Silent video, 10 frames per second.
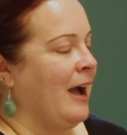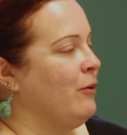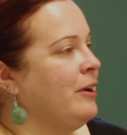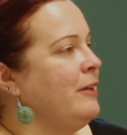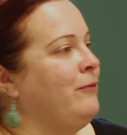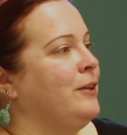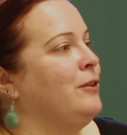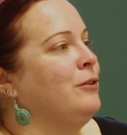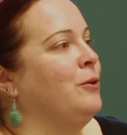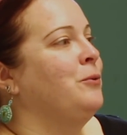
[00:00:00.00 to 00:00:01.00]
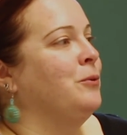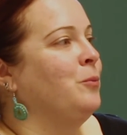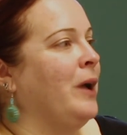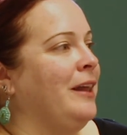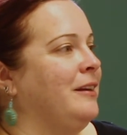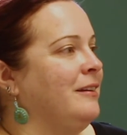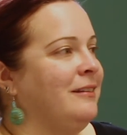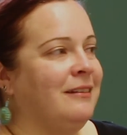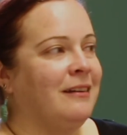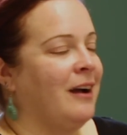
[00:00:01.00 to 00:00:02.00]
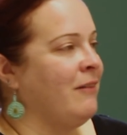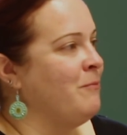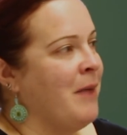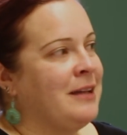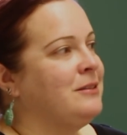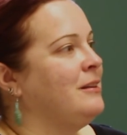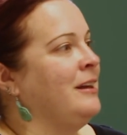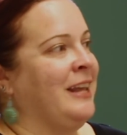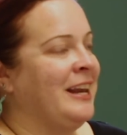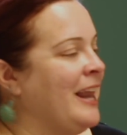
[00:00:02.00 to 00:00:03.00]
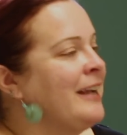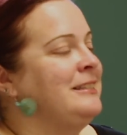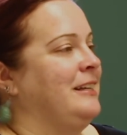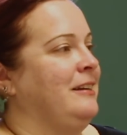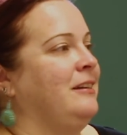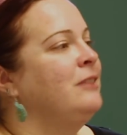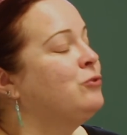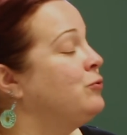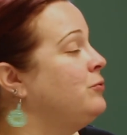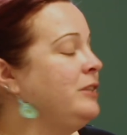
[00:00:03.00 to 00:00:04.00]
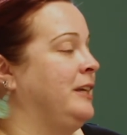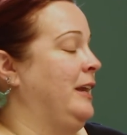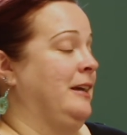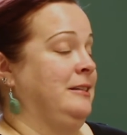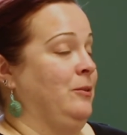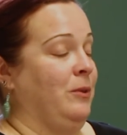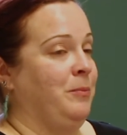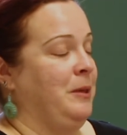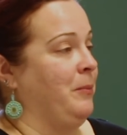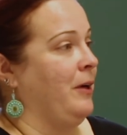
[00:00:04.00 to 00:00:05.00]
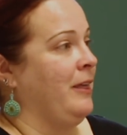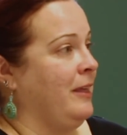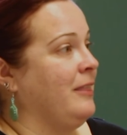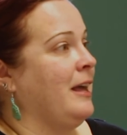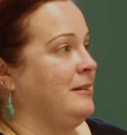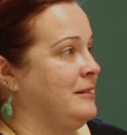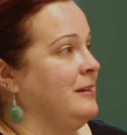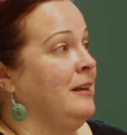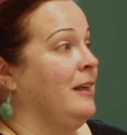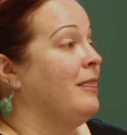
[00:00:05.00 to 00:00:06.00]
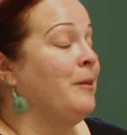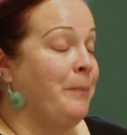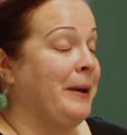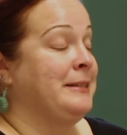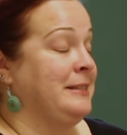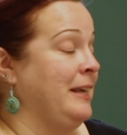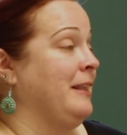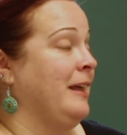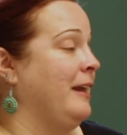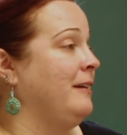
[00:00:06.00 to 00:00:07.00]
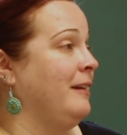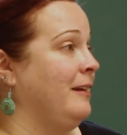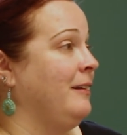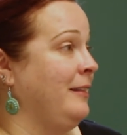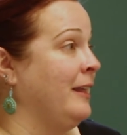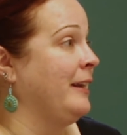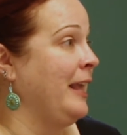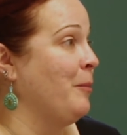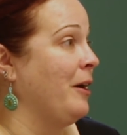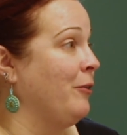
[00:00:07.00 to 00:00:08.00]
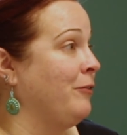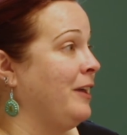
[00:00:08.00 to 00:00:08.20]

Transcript: how could I feel alone when I've met and connected and truly connected with people? I think that's the best thing that came out of